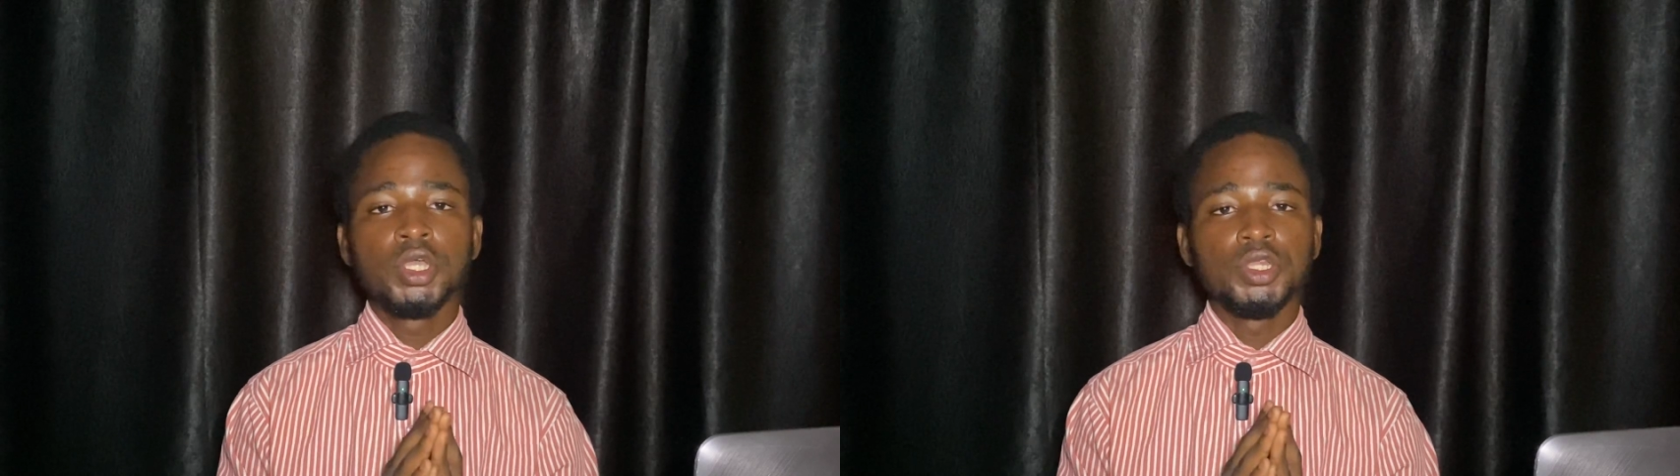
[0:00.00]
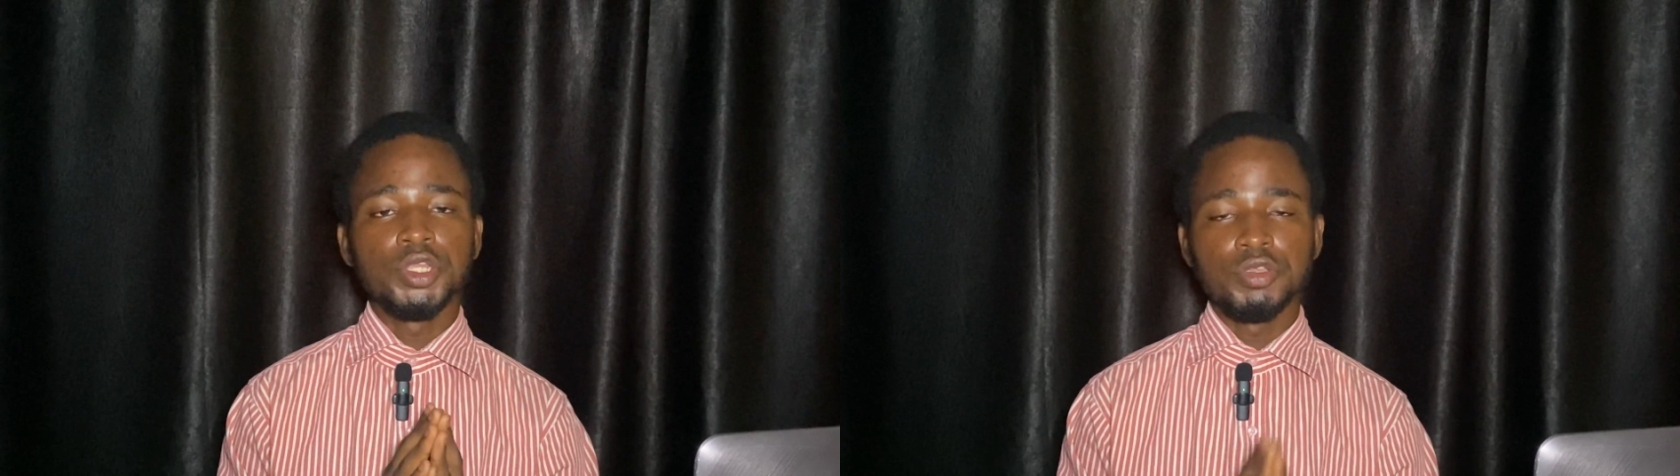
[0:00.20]

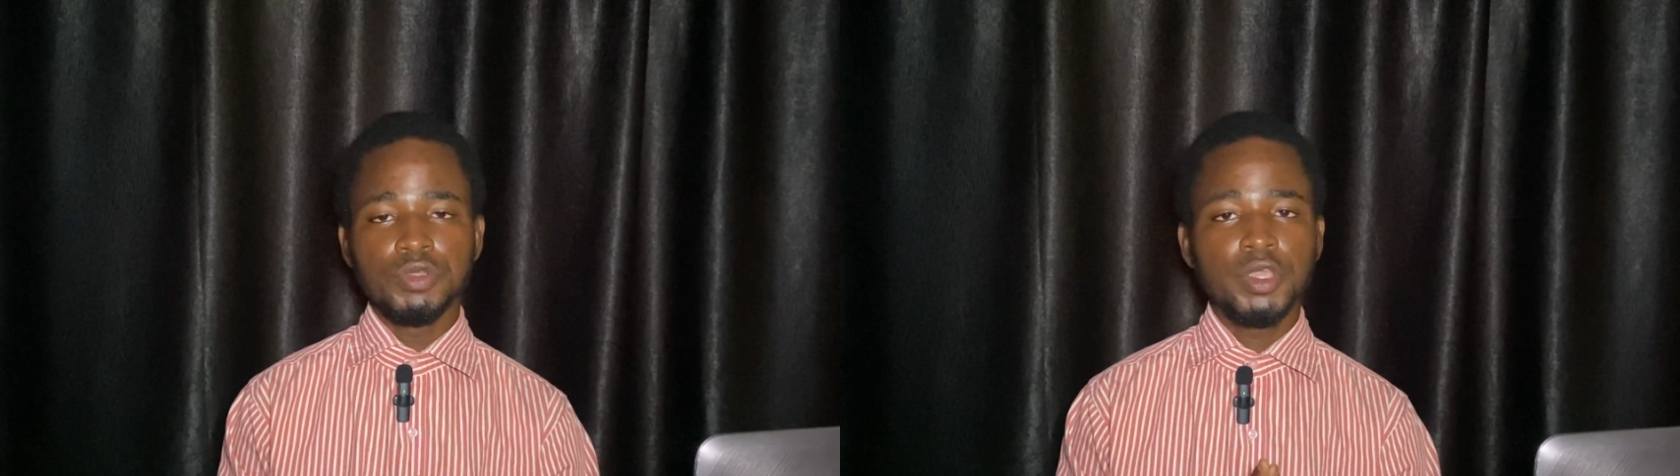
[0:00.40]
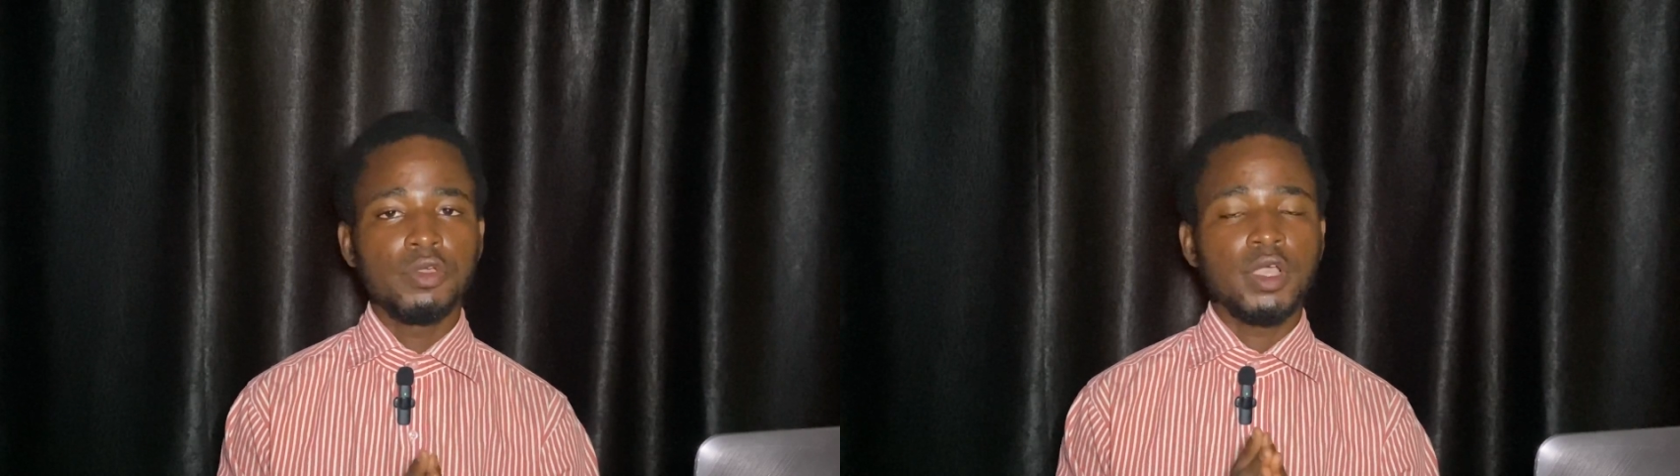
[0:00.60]
in the
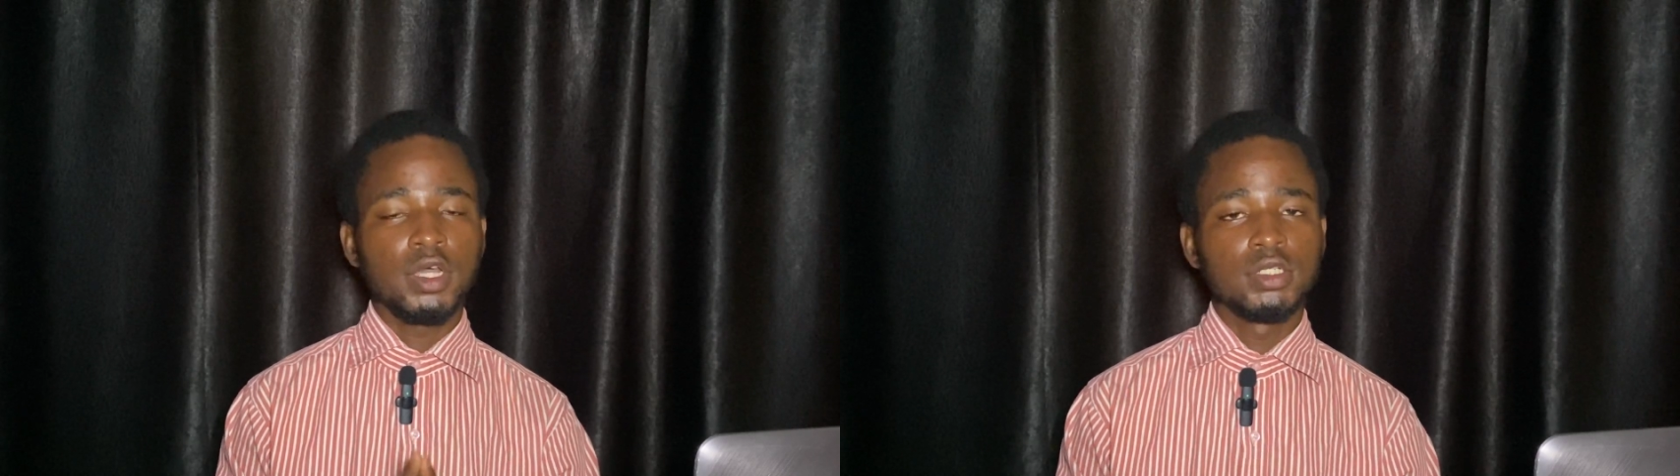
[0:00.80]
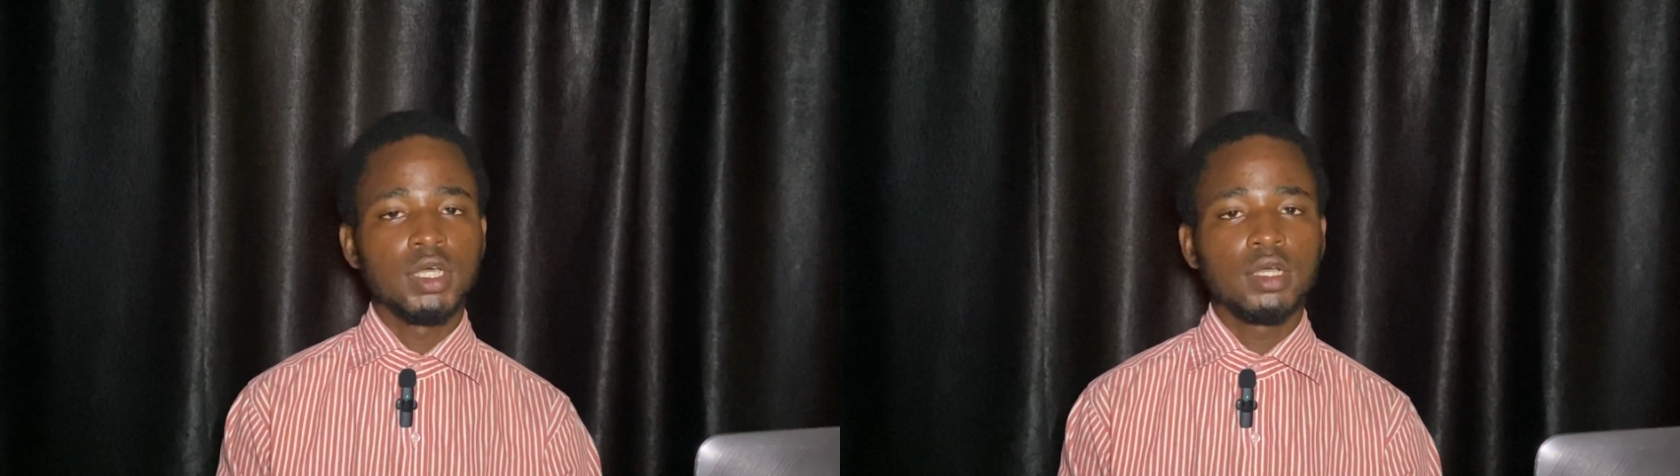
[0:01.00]
UK or
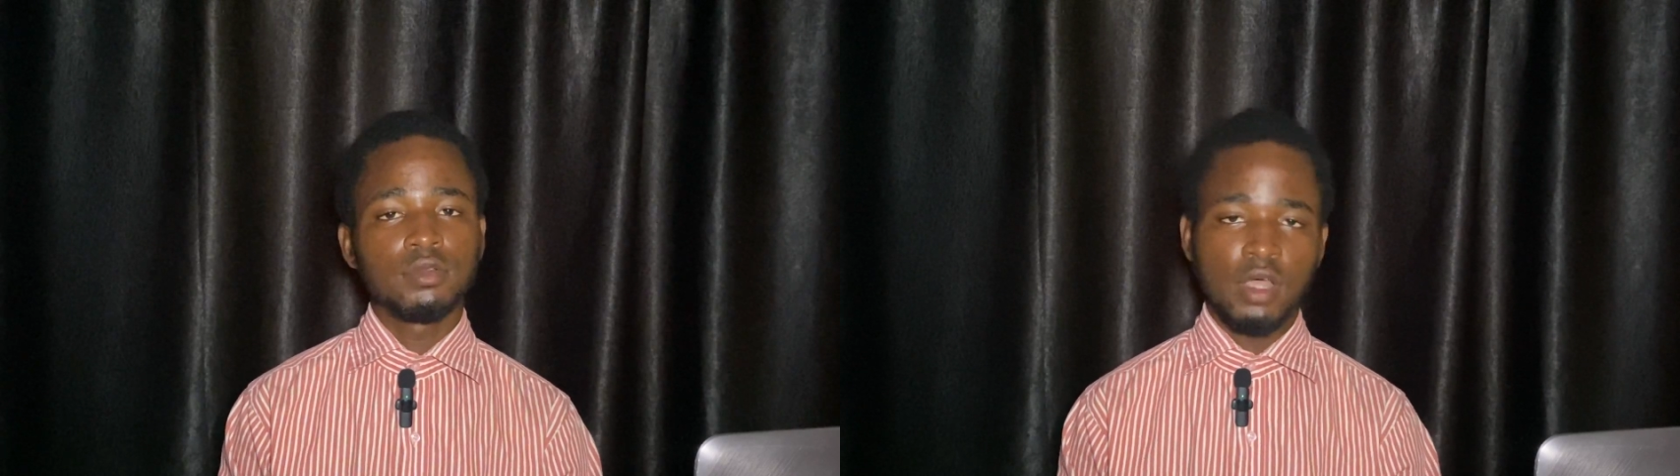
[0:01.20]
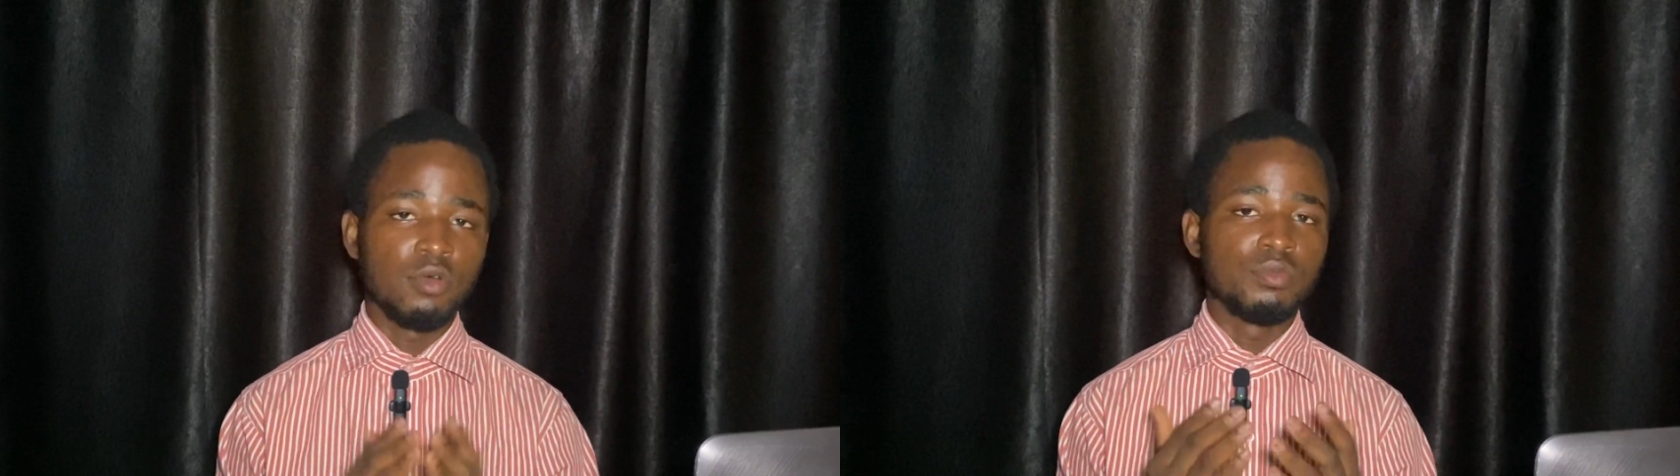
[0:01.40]
Canada, I'll